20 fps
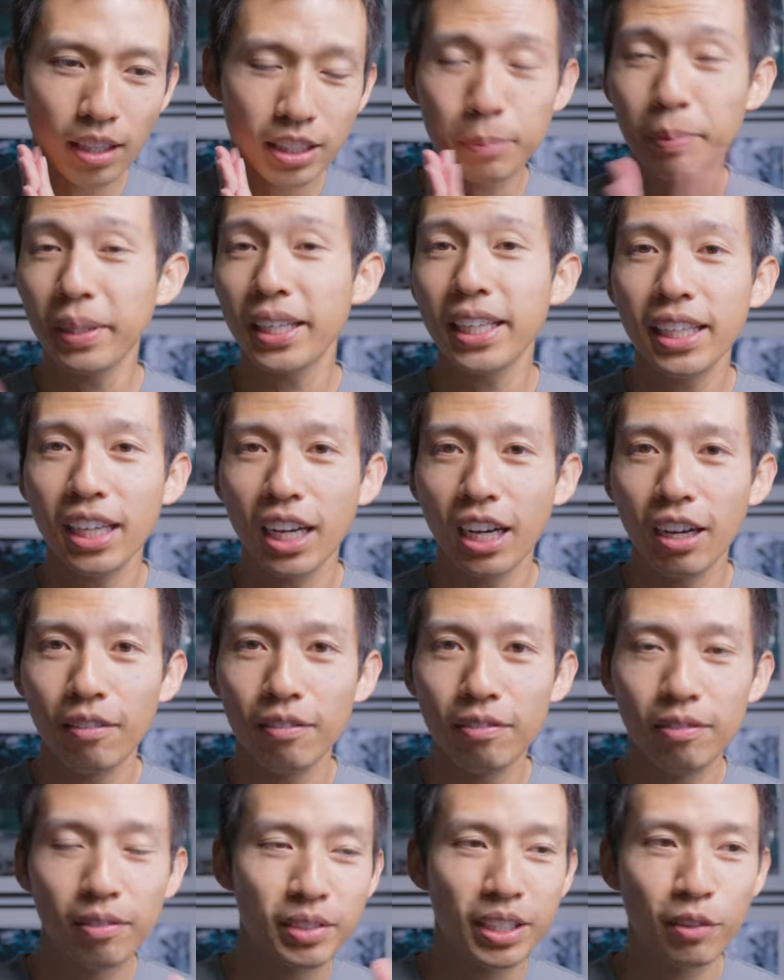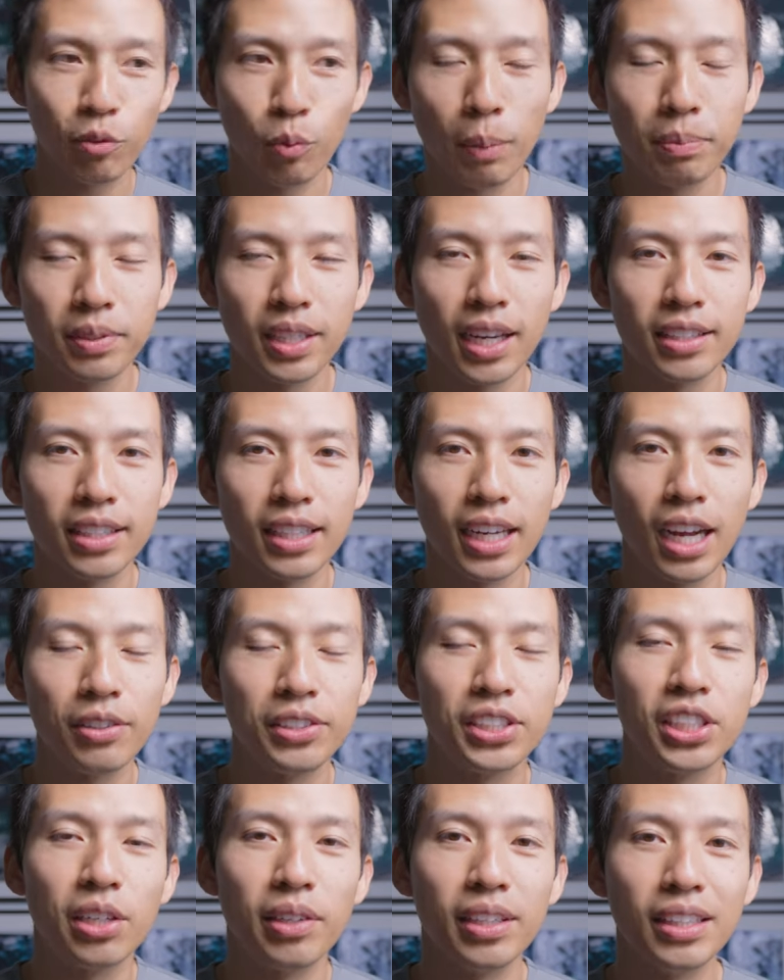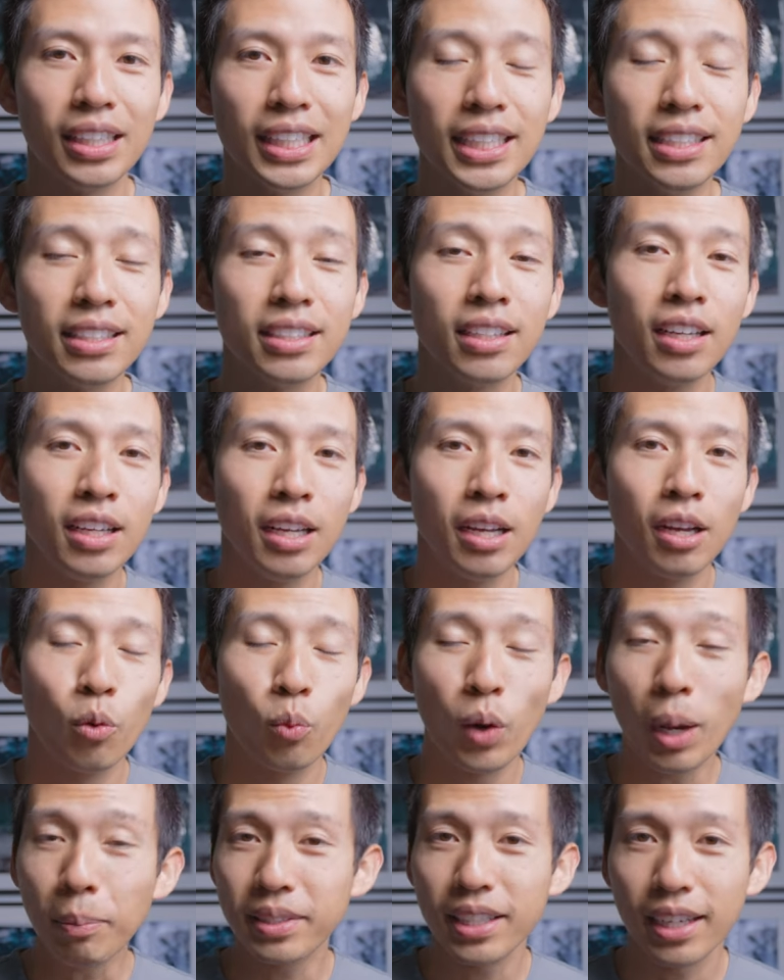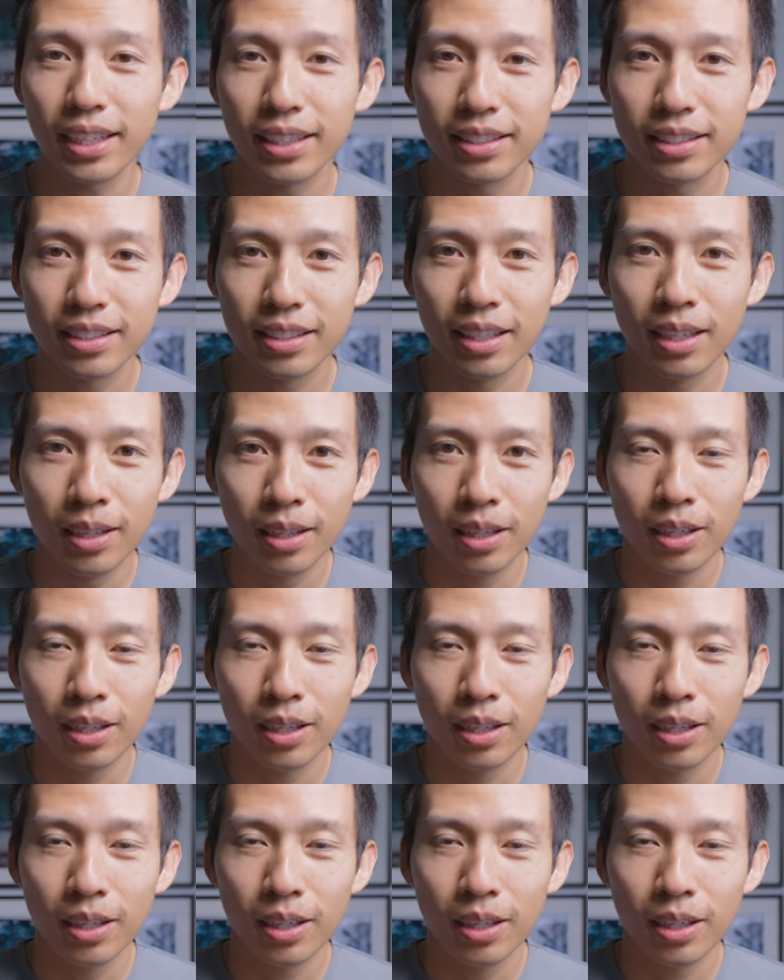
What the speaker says: Speaking of different websites and how you generate leads, websites.